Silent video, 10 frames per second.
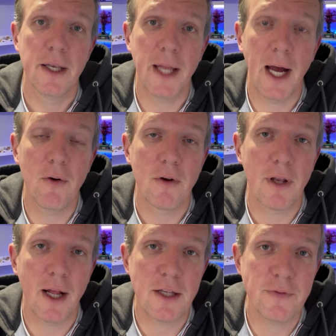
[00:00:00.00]
Now,
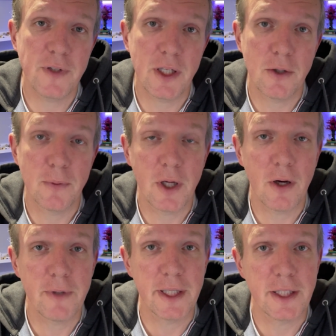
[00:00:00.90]
last video we
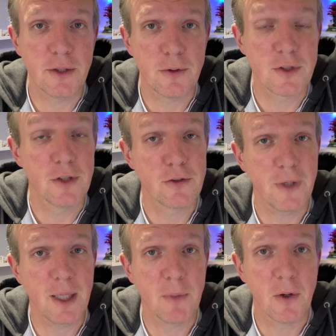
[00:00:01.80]
already used the
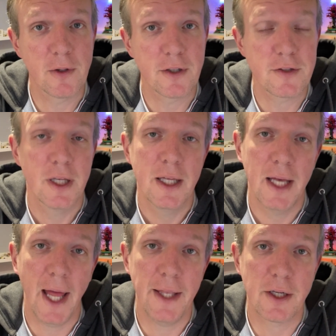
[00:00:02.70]
train motors
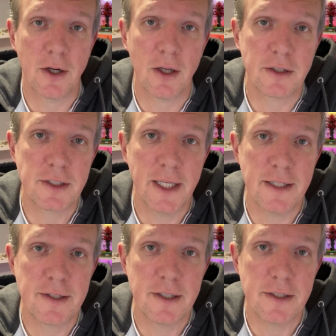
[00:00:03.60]
and the color
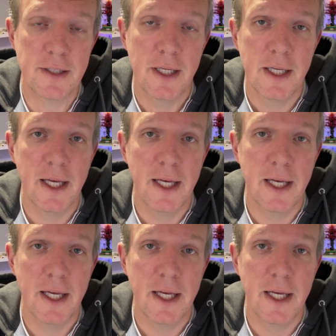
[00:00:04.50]
sensors,